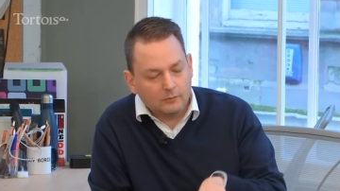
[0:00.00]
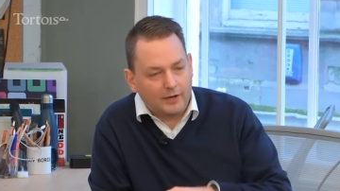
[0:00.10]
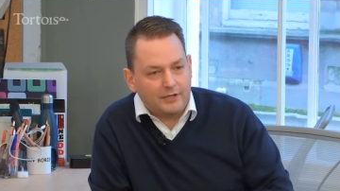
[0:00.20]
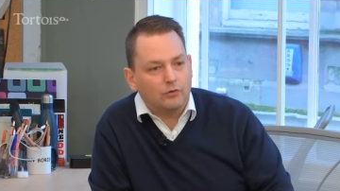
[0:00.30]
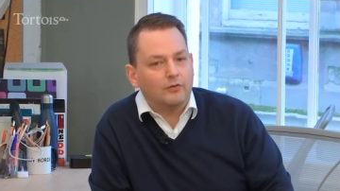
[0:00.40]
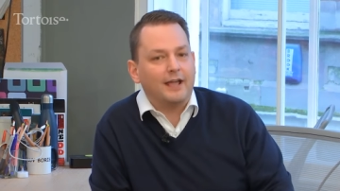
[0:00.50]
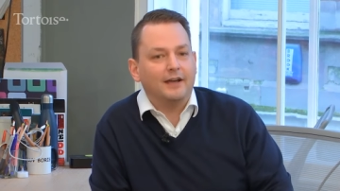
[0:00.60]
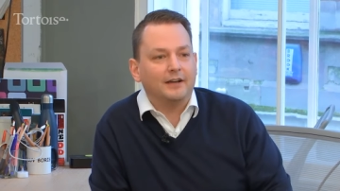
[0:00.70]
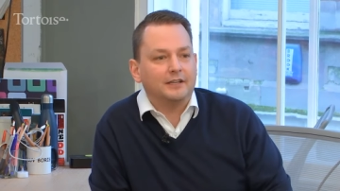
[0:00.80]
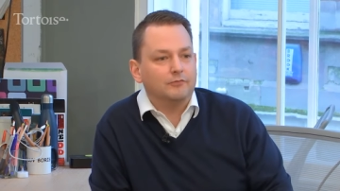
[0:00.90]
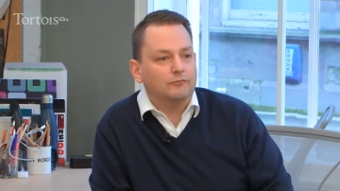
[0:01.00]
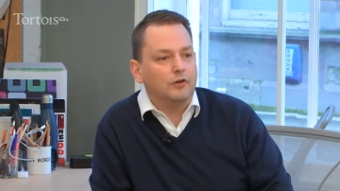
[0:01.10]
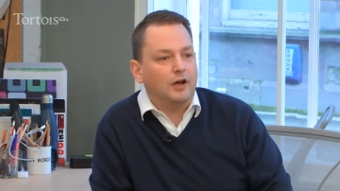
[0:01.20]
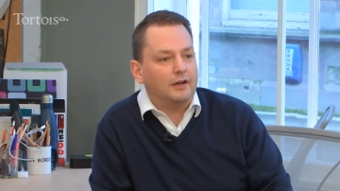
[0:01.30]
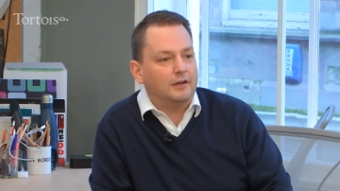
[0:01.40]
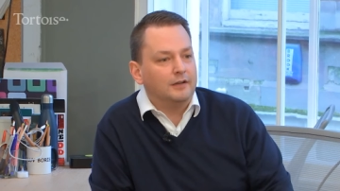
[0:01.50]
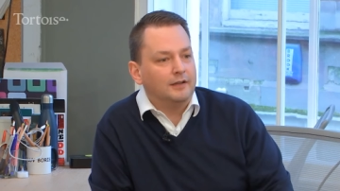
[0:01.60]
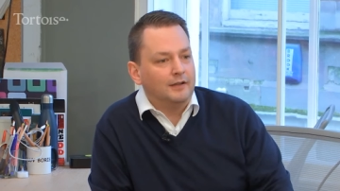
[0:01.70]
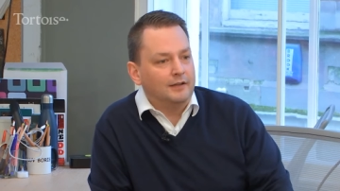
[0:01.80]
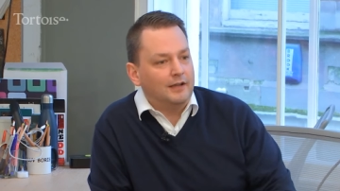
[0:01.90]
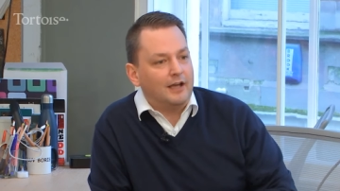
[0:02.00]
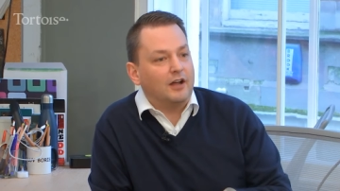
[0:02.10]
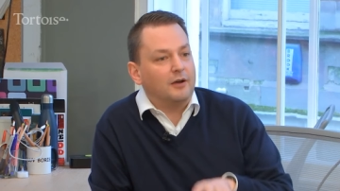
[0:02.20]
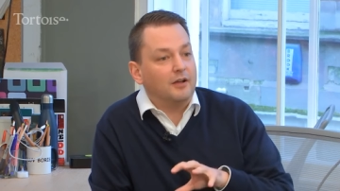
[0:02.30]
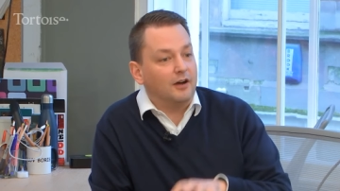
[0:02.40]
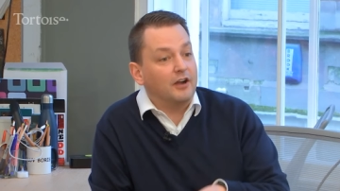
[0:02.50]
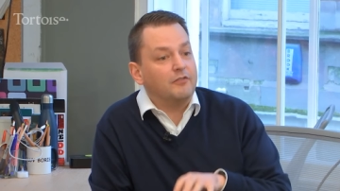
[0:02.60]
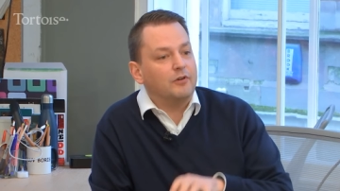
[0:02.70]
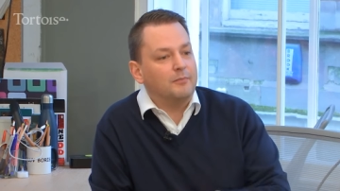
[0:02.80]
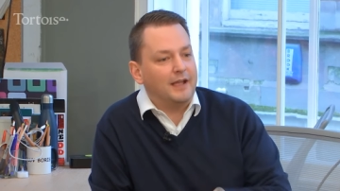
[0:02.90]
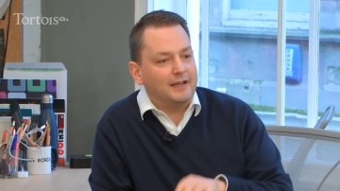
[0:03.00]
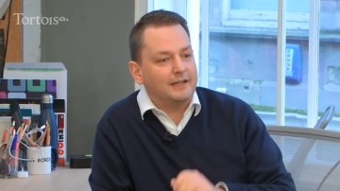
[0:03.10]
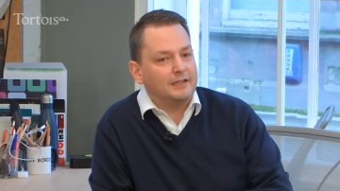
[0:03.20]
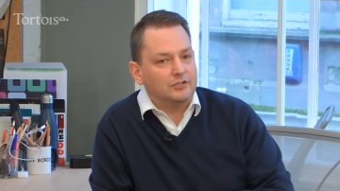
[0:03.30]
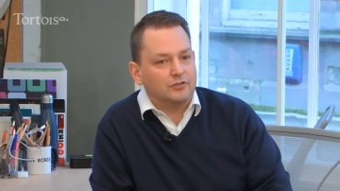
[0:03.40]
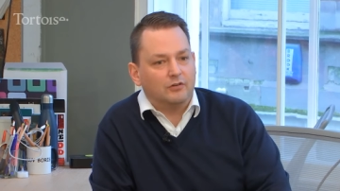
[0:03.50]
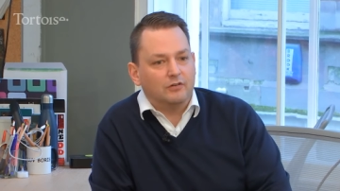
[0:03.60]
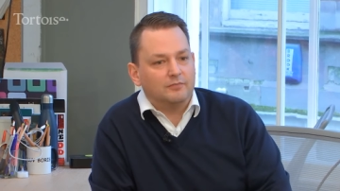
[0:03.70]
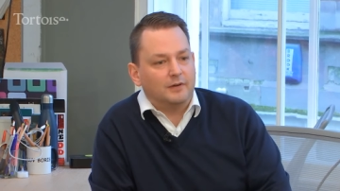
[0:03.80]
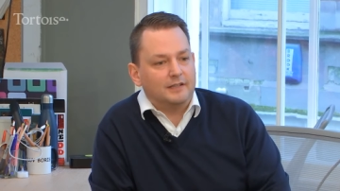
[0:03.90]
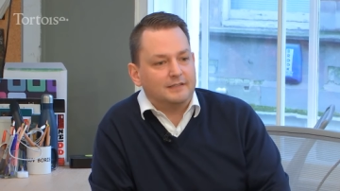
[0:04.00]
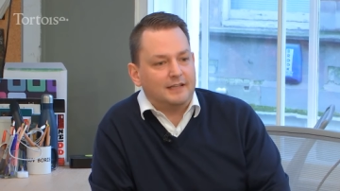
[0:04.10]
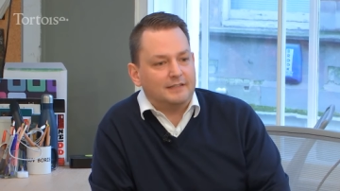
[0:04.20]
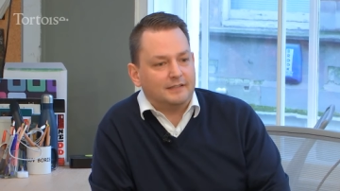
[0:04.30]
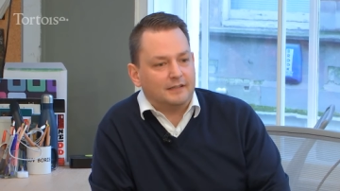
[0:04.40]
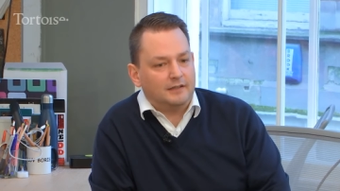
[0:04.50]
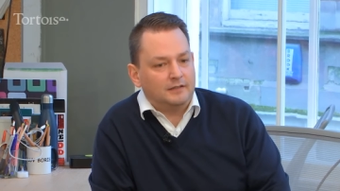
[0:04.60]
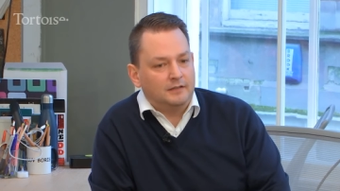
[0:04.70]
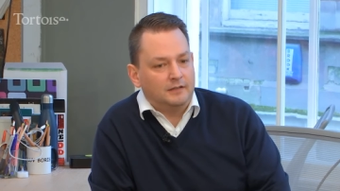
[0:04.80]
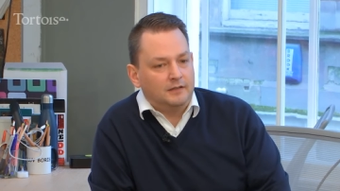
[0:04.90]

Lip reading: where your AI can run, and I remain in control of my data.